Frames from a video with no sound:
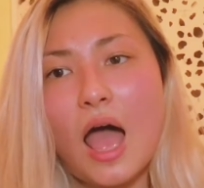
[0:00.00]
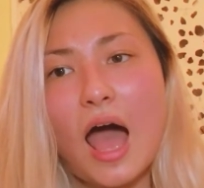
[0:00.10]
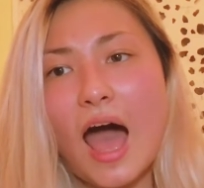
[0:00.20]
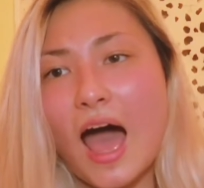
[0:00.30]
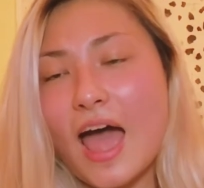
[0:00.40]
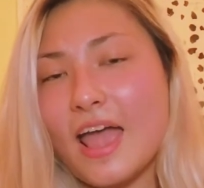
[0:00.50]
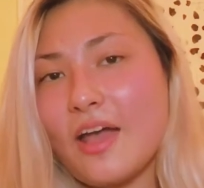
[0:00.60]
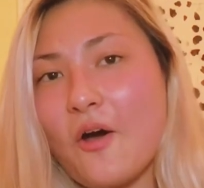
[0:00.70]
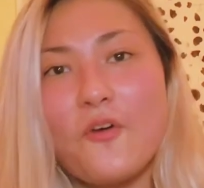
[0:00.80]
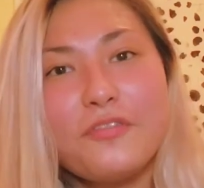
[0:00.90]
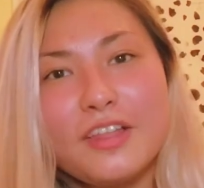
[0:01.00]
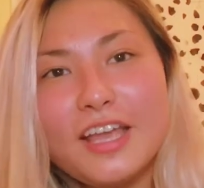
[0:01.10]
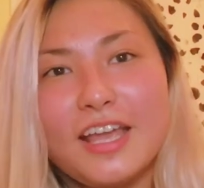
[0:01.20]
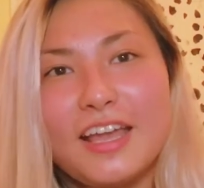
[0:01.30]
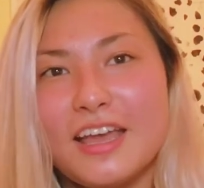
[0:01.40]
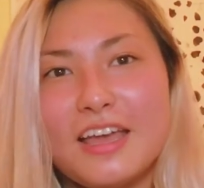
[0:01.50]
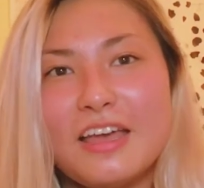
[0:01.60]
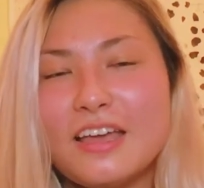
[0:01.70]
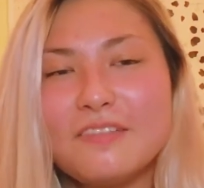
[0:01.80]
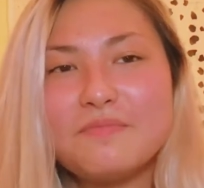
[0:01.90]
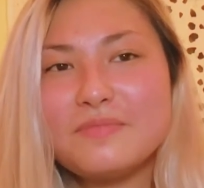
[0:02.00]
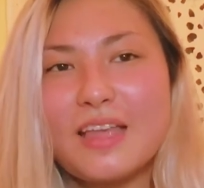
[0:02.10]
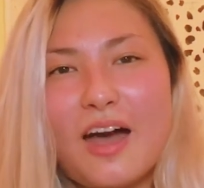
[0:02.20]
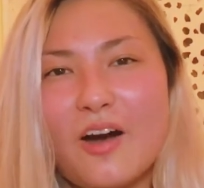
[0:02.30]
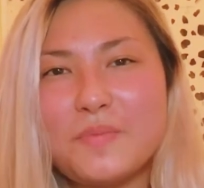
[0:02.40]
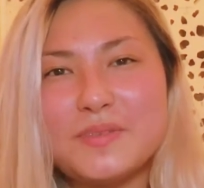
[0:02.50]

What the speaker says: I hopefully help